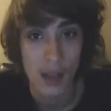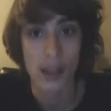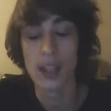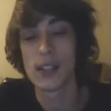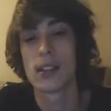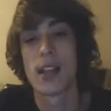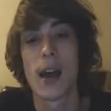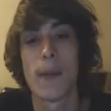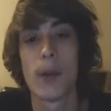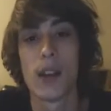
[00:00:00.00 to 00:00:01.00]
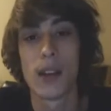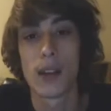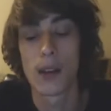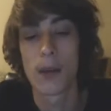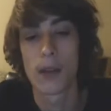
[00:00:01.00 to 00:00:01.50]
This is
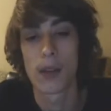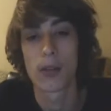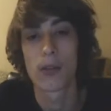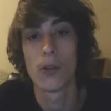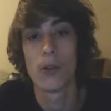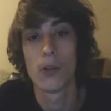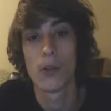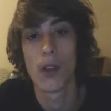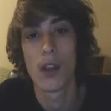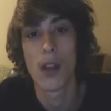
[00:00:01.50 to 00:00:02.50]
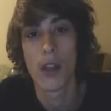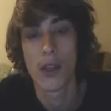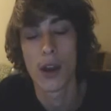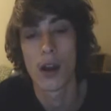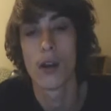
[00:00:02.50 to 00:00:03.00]
happening through
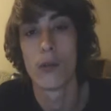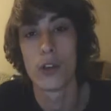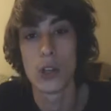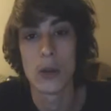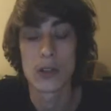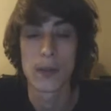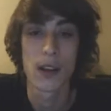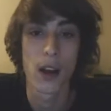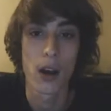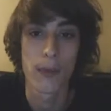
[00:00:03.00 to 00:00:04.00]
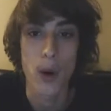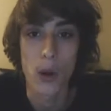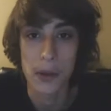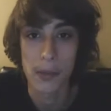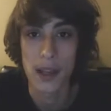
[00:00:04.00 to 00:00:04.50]
the reducement of
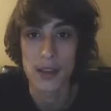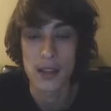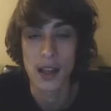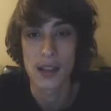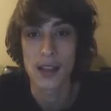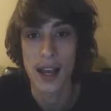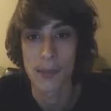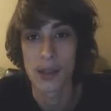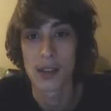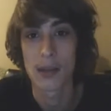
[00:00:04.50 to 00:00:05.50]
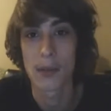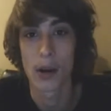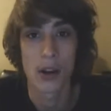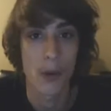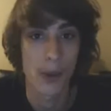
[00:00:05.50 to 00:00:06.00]
polling places that has happened in
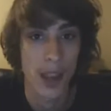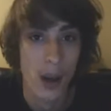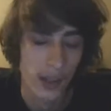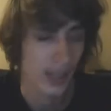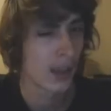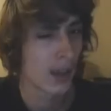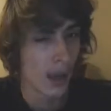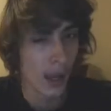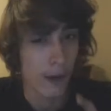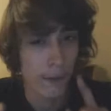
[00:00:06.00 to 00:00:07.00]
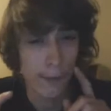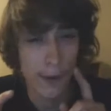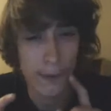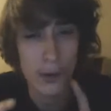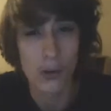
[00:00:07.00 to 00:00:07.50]
Maricopa County.
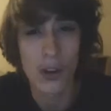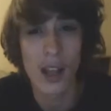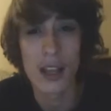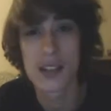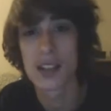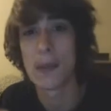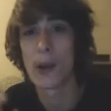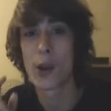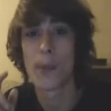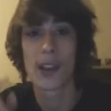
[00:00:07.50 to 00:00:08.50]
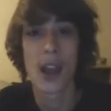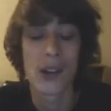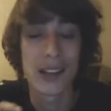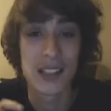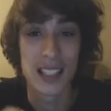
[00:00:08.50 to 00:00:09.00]
If you don't realize this, Maricopa
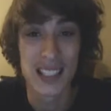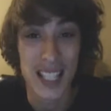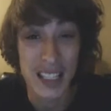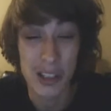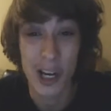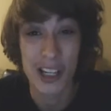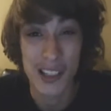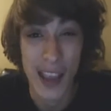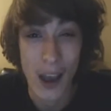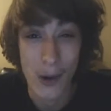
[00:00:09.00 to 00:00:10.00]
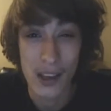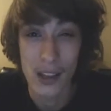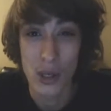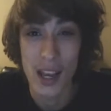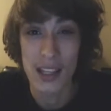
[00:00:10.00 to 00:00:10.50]
County is the sixth largest county in the
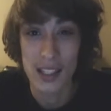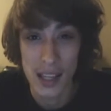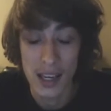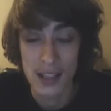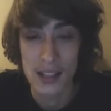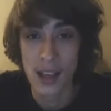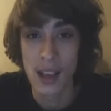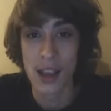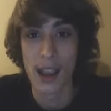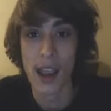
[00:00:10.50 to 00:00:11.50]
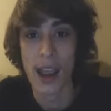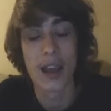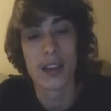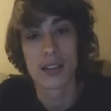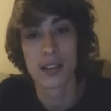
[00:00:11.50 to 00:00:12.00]
United States.
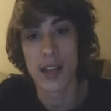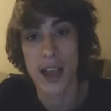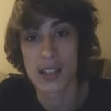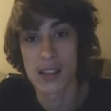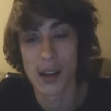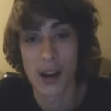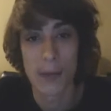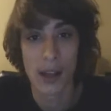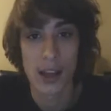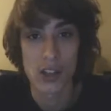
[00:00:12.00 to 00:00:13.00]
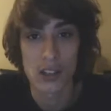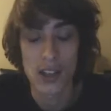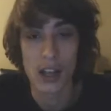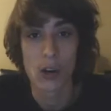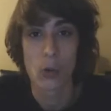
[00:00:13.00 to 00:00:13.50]
And last election
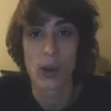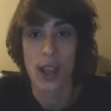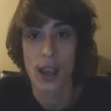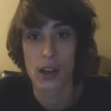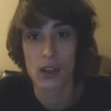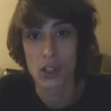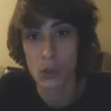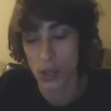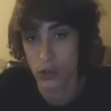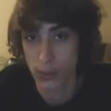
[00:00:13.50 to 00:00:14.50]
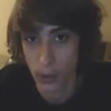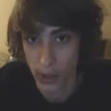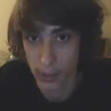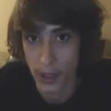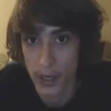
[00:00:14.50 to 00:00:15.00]
cycle, we had 200
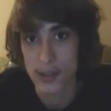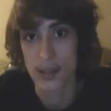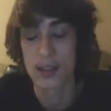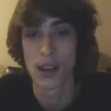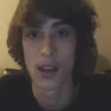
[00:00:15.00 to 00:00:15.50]
polling places.